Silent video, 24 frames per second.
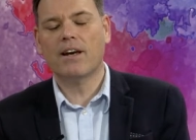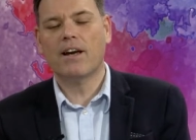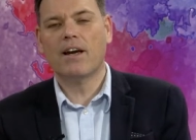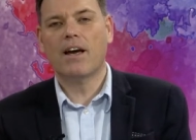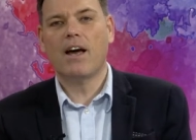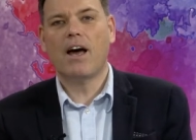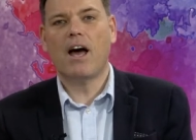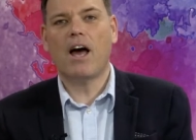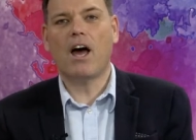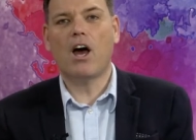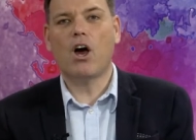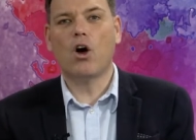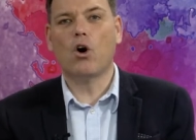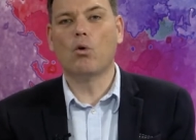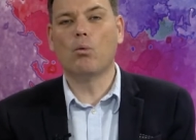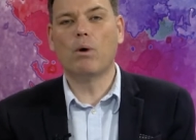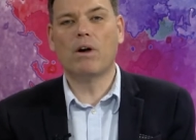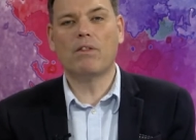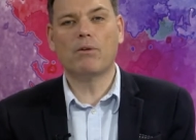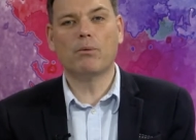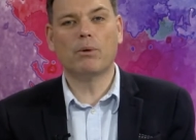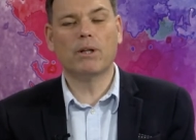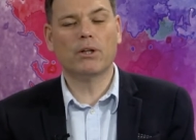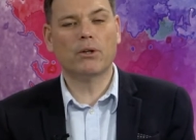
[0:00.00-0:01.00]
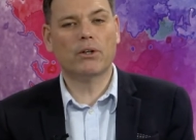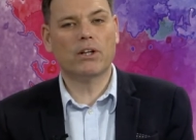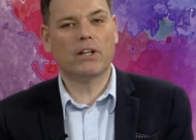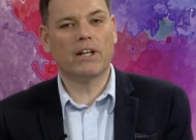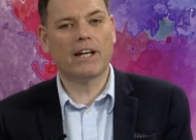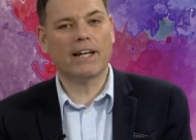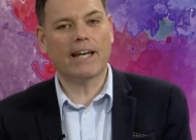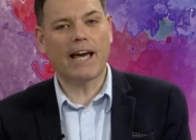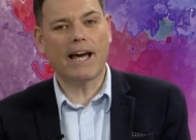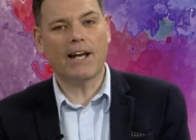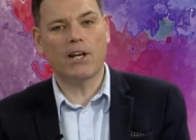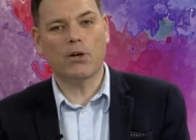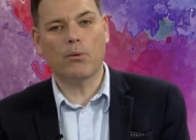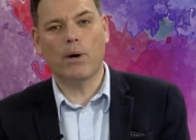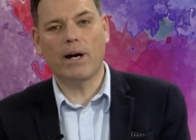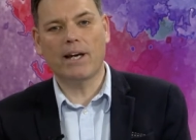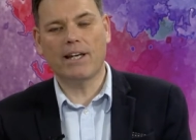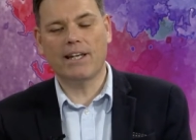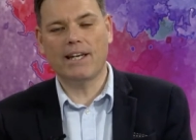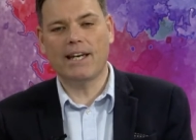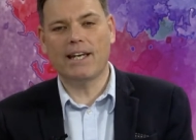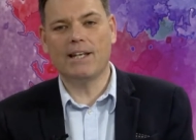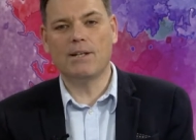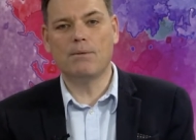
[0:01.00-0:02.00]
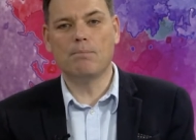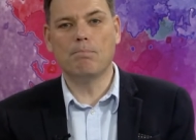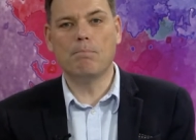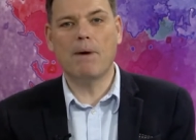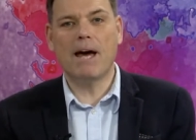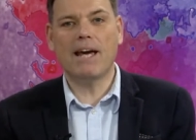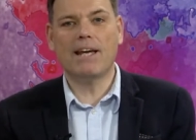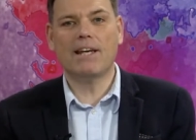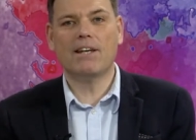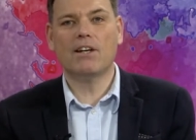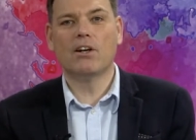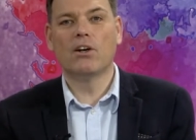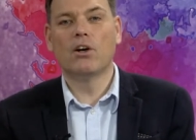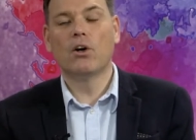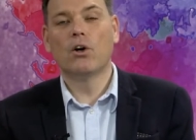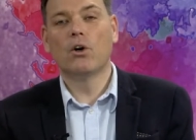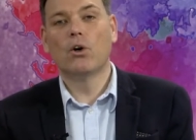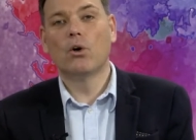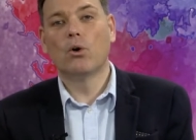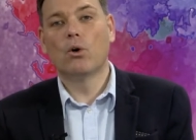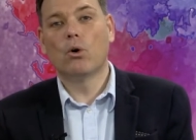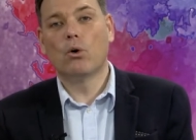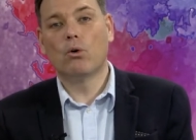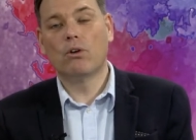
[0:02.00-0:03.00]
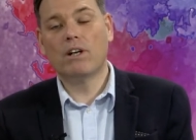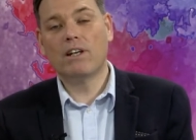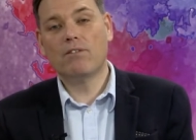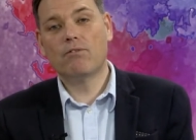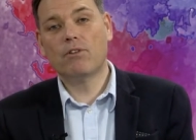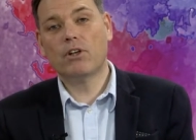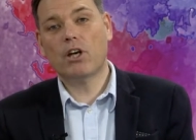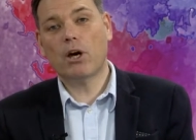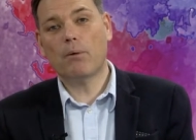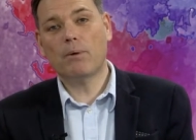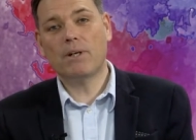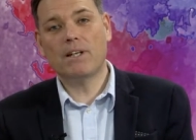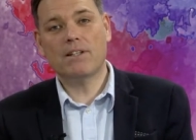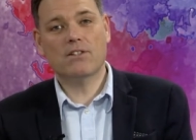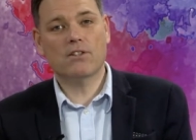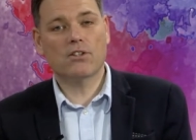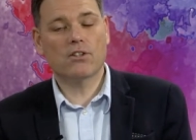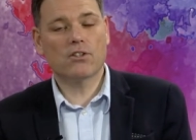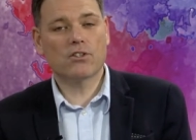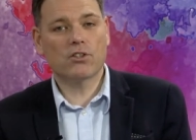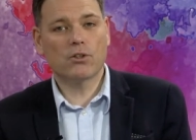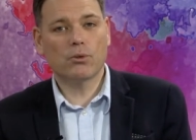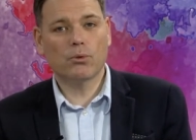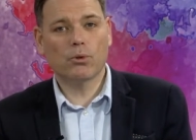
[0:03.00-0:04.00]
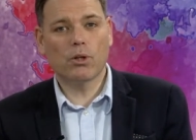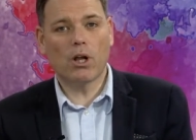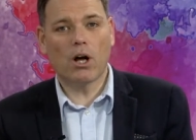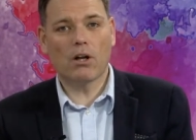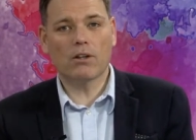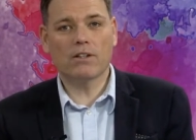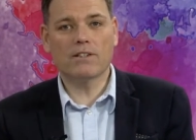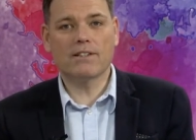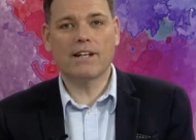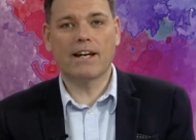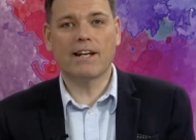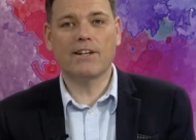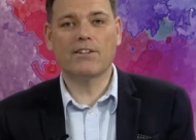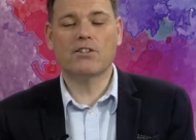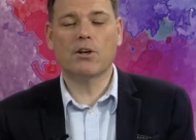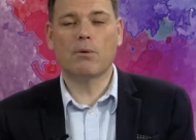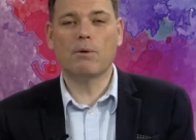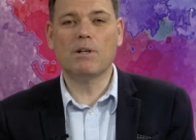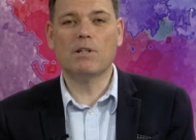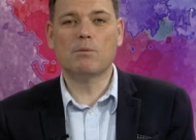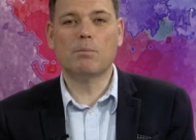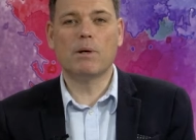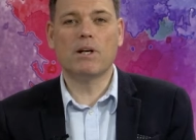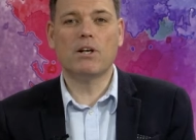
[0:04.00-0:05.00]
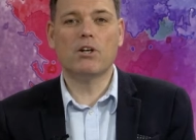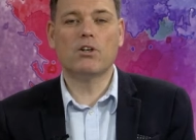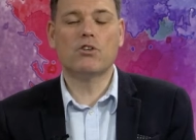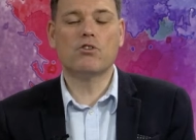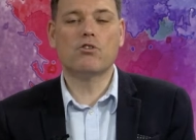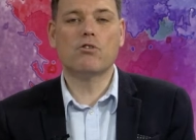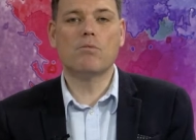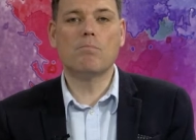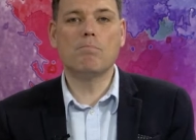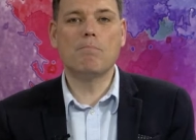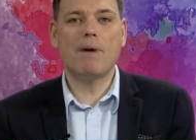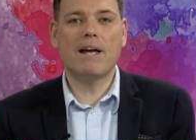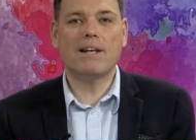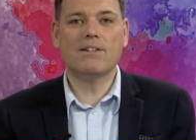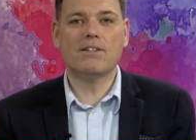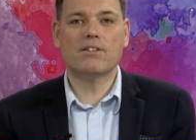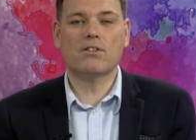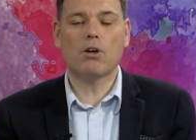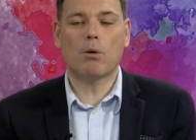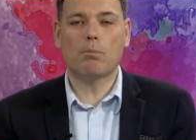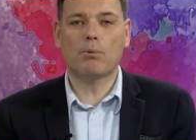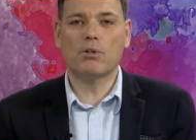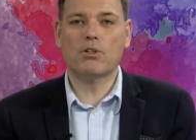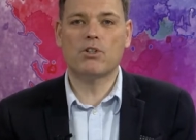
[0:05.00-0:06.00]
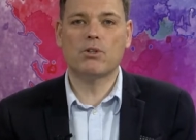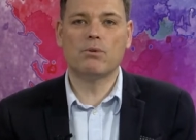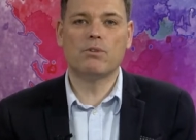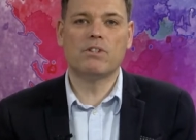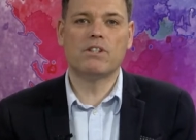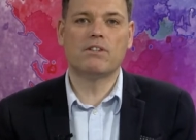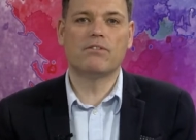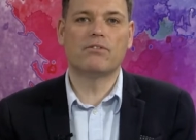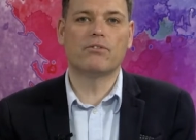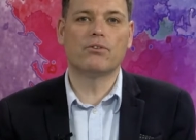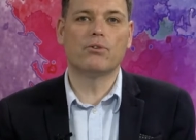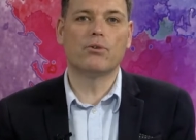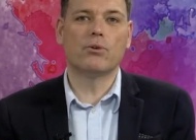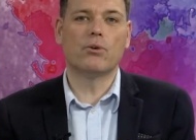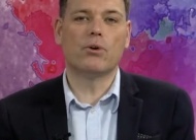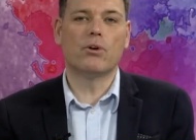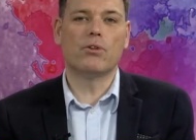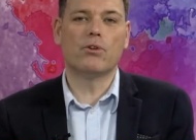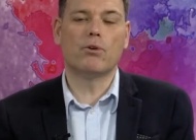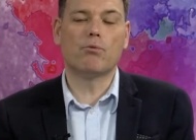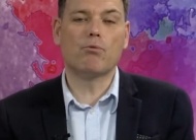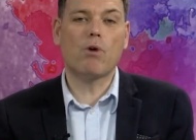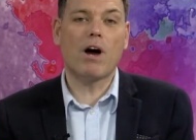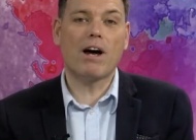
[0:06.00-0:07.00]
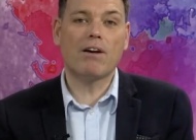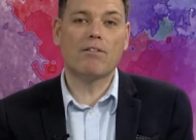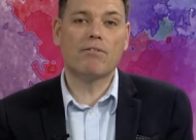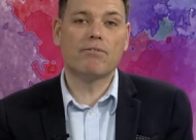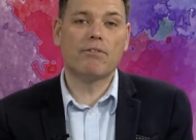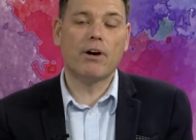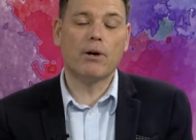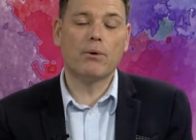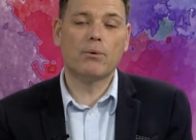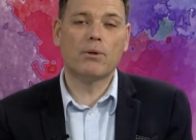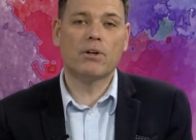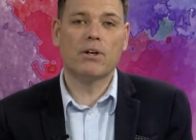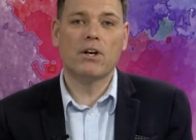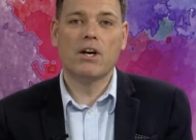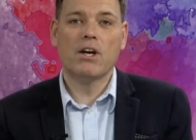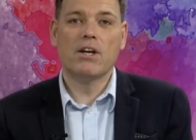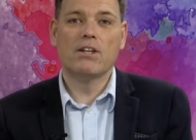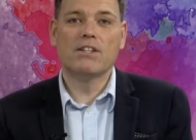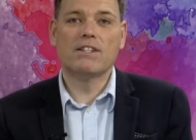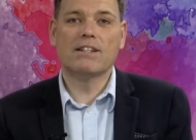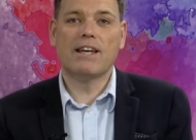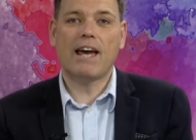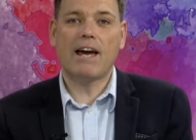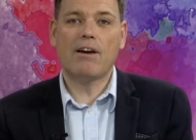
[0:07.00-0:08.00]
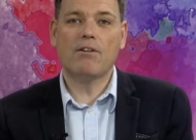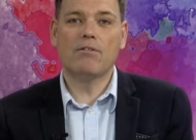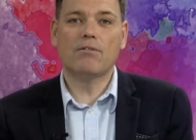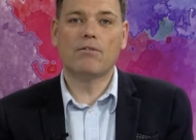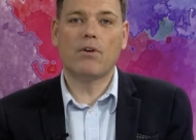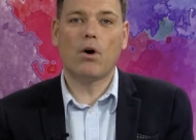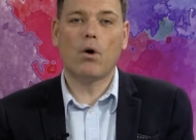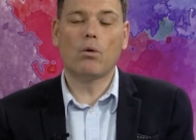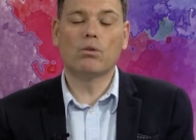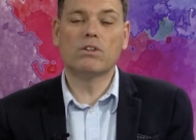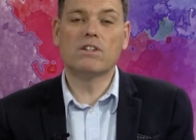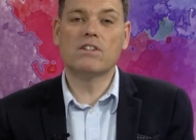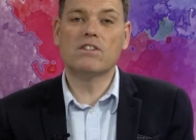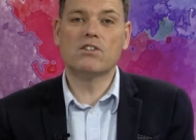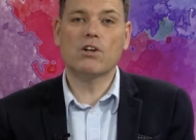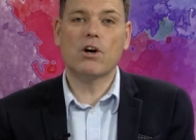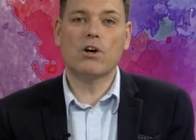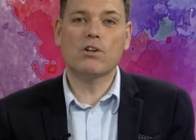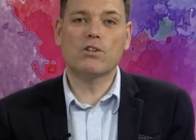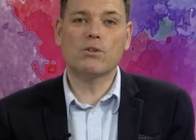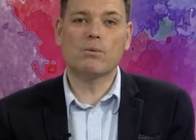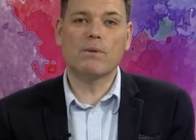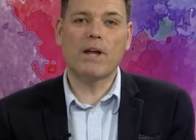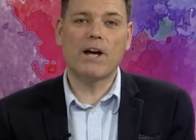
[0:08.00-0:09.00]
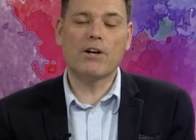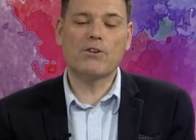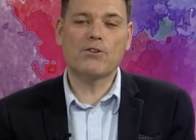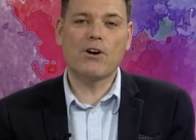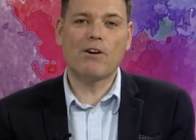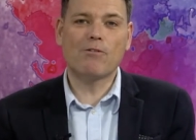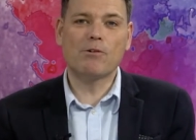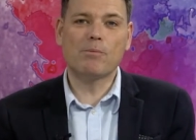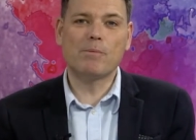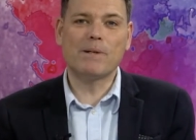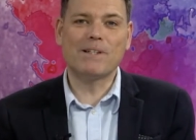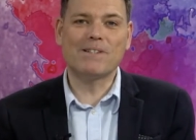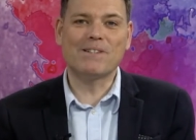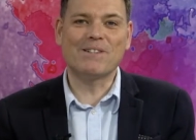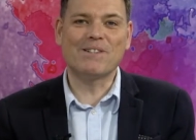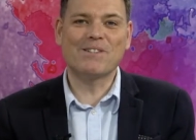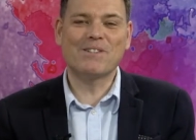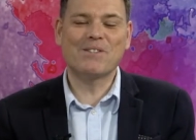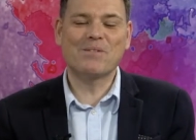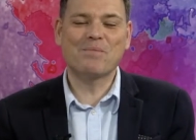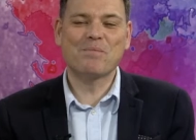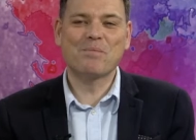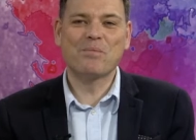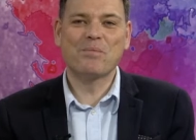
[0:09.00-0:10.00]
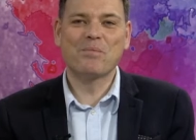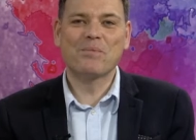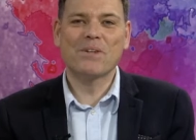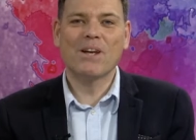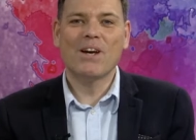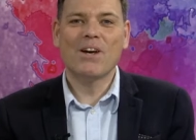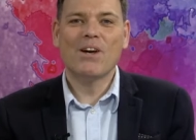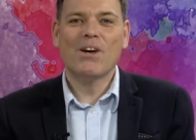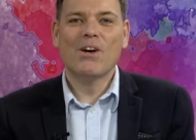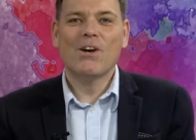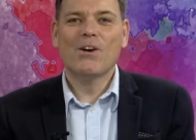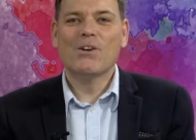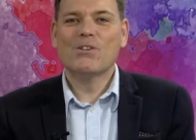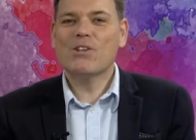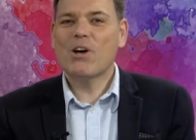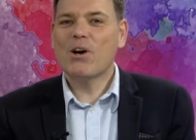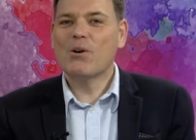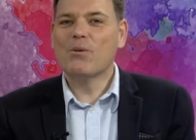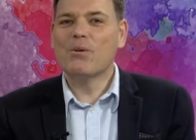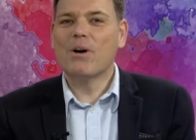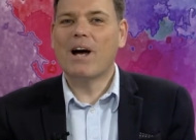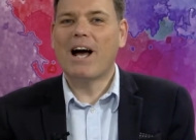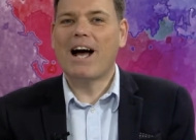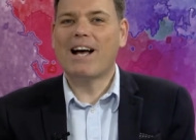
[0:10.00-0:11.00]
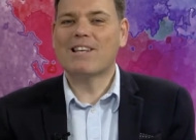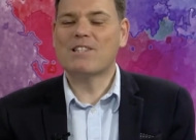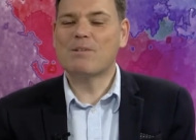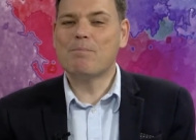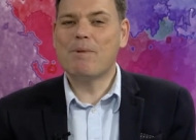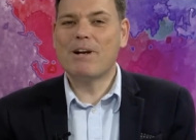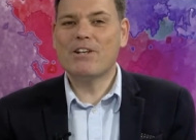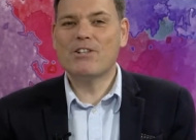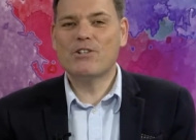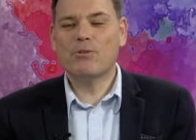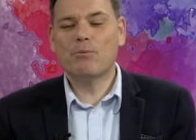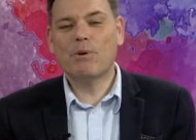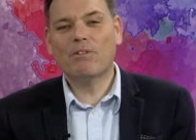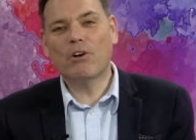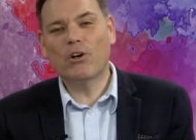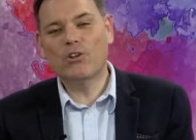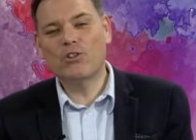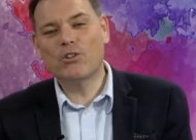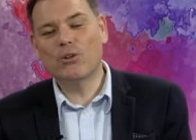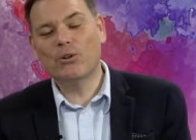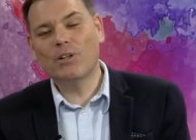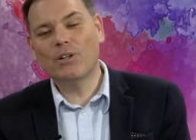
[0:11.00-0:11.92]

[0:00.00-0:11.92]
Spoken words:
or whether we're looking at getting away in May, or even going into the school holiday. So it's been a tremendous opportunity for the right folk to get involved and start up their travel business. So, as I mentioned, we've got Julia